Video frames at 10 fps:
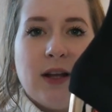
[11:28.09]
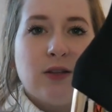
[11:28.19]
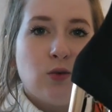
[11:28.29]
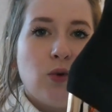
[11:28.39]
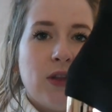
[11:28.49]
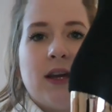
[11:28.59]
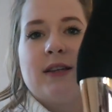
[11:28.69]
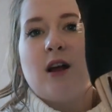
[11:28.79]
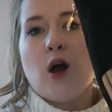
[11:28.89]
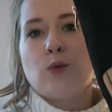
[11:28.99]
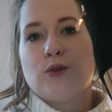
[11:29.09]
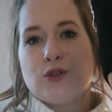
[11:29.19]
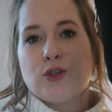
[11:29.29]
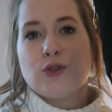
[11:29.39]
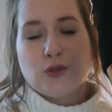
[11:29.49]
when I saw these, I
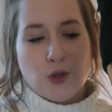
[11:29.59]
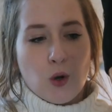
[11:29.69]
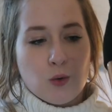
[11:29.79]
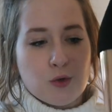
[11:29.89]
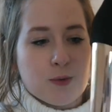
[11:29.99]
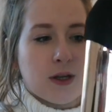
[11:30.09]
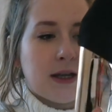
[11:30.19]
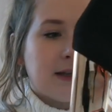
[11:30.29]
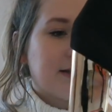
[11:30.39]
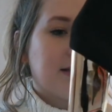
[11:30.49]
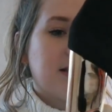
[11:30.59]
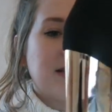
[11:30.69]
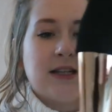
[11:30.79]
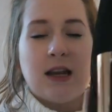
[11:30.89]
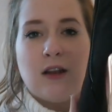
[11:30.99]
was sold because the
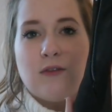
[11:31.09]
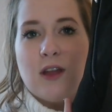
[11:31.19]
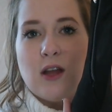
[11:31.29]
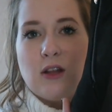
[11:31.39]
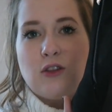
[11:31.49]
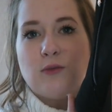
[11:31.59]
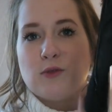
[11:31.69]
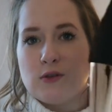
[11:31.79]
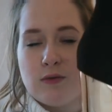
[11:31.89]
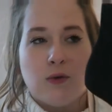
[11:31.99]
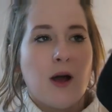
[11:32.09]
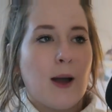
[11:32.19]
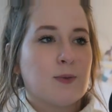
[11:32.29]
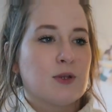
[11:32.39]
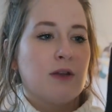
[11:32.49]
detailing of the heel is just beautiful.
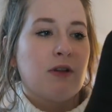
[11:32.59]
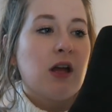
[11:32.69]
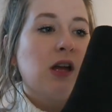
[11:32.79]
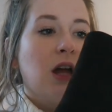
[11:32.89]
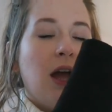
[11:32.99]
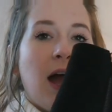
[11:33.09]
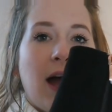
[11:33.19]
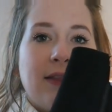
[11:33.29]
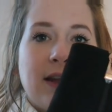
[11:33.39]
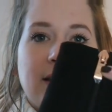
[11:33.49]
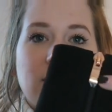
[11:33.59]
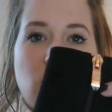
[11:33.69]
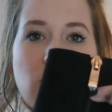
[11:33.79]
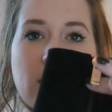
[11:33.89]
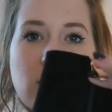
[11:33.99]
Absolutely love it. And then it's
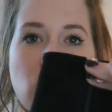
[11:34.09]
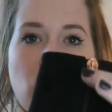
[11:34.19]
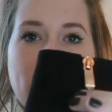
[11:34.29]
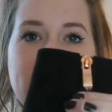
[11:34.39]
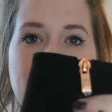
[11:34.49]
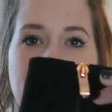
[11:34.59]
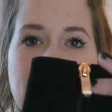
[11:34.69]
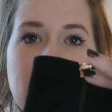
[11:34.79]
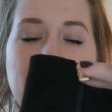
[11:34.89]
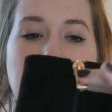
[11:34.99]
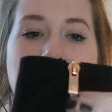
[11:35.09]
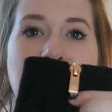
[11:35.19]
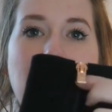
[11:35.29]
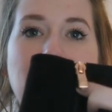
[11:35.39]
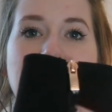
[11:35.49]
got like a copper zippy bit
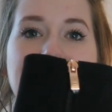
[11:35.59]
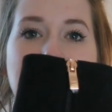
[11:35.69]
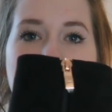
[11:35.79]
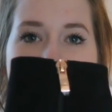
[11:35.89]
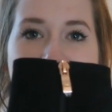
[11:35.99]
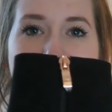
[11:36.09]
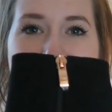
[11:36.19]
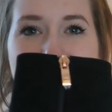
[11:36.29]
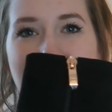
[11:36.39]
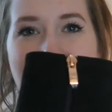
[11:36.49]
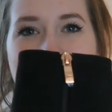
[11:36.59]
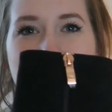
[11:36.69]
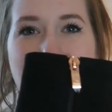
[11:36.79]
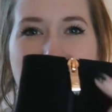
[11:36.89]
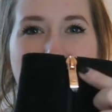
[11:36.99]
there, but the zip itself is
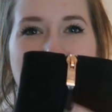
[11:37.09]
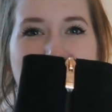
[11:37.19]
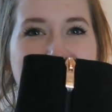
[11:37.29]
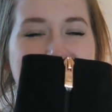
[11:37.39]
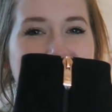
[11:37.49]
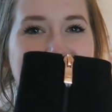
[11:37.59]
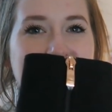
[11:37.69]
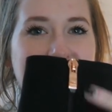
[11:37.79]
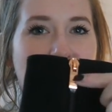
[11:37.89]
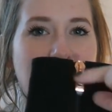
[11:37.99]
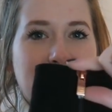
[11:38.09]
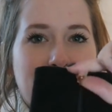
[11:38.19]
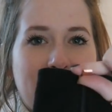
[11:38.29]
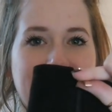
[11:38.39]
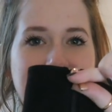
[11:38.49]
black. I quite like that detail because
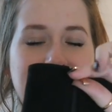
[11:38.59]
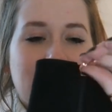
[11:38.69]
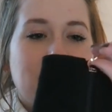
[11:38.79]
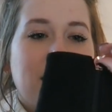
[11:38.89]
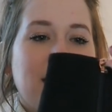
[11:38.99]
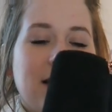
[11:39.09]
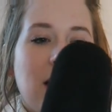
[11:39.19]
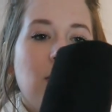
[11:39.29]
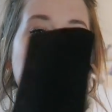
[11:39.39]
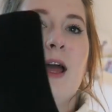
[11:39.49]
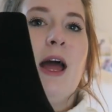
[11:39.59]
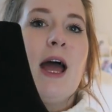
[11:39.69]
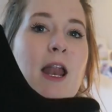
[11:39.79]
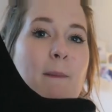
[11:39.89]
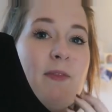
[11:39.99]
it makes the zip stand out.
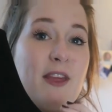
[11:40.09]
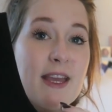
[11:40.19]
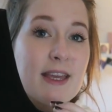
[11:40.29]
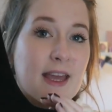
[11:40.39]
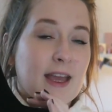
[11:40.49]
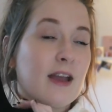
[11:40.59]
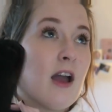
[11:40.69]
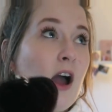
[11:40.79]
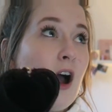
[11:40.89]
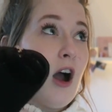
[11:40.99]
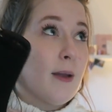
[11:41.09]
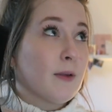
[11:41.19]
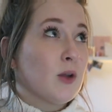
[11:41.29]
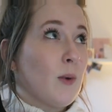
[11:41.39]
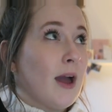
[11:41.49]
And I'm thinking
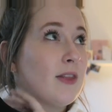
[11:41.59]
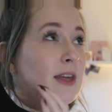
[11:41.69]
I'm going to wear